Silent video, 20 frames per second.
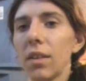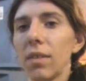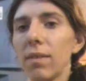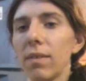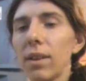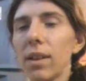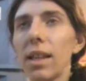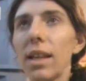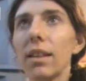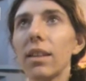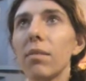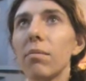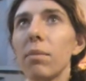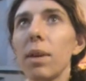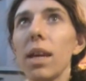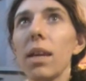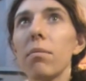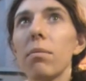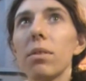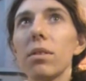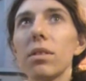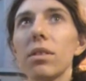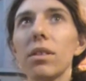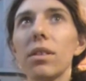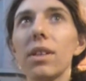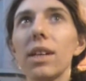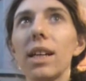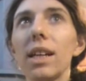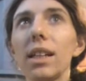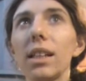fill out the papers
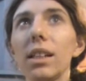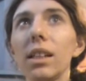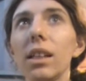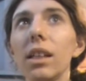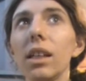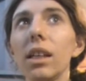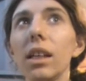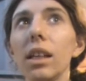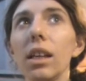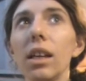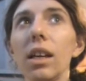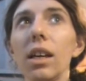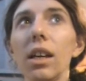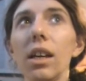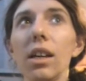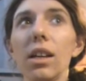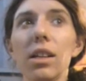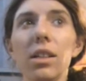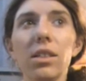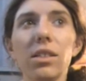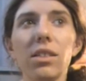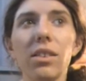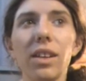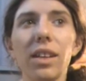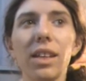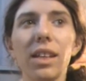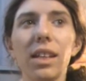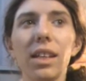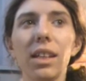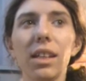correctly so I
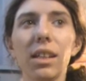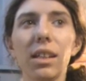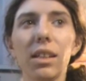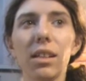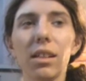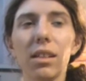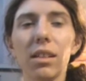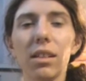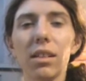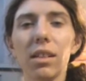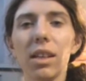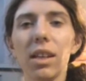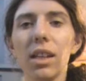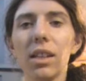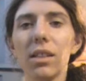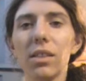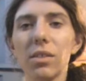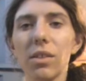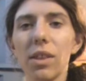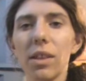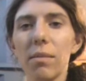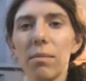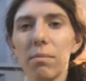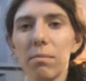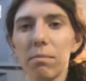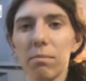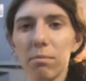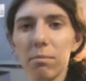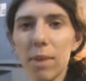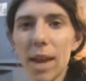can get it so they
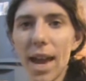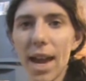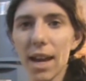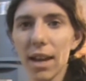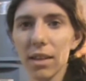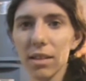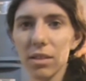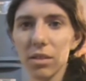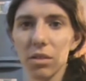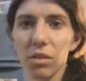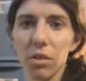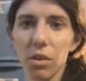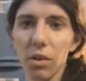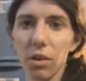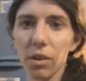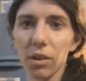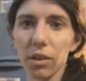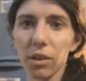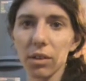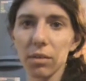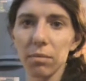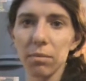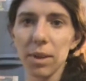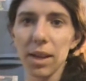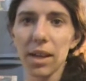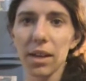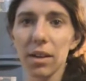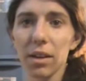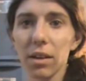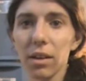pass in court
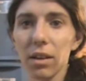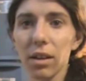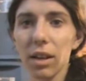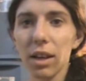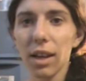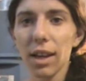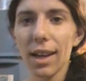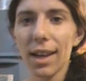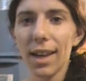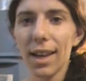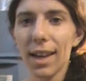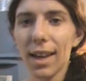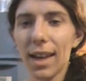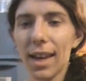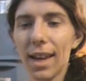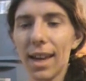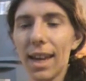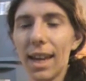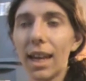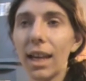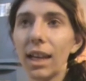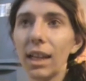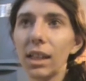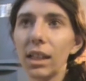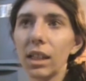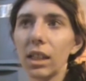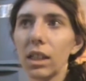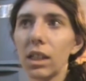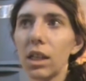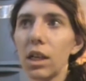better.
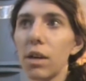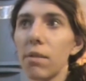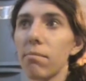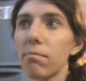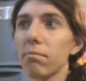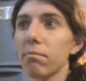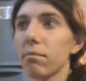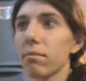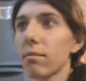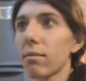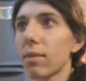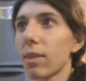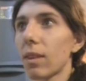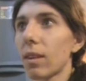And, um,